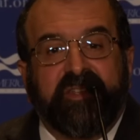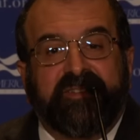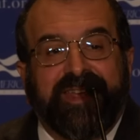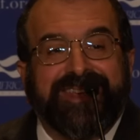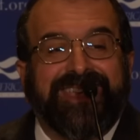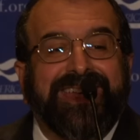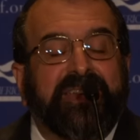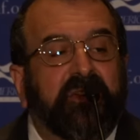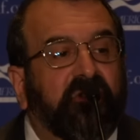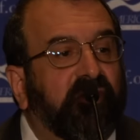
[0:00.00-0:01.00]

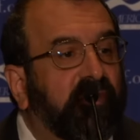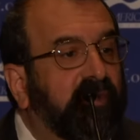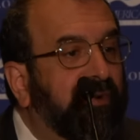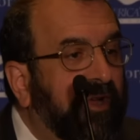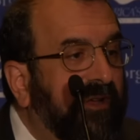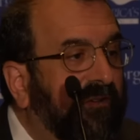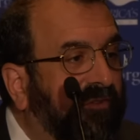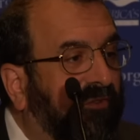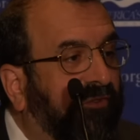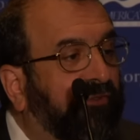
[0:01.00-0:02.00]
dedicated to
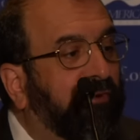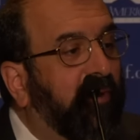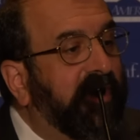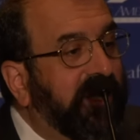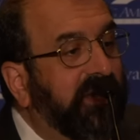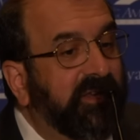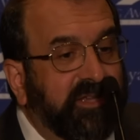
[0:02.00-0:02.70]
destroying,